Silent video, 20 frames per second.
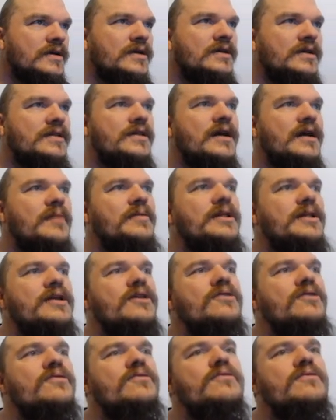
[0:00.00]

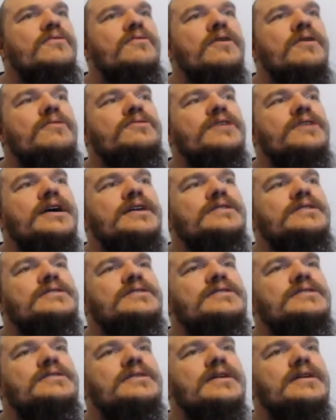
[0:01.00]
W
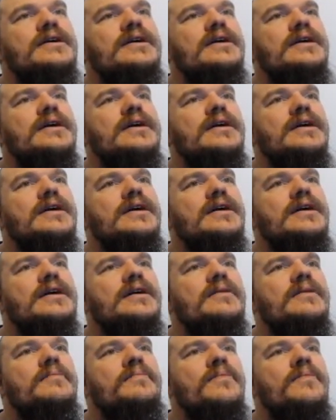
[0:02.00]
rotates
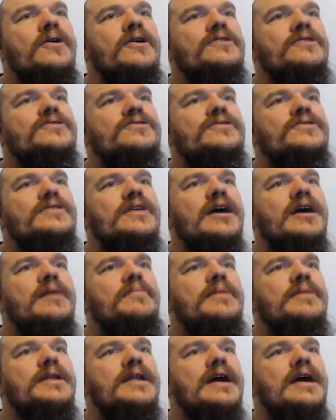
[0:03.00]
parts
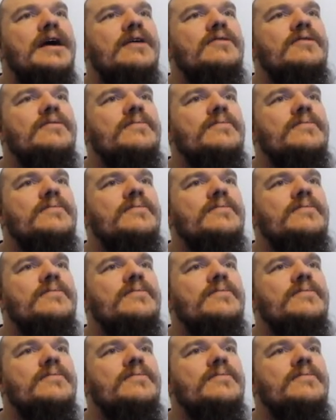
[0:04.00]
up and down.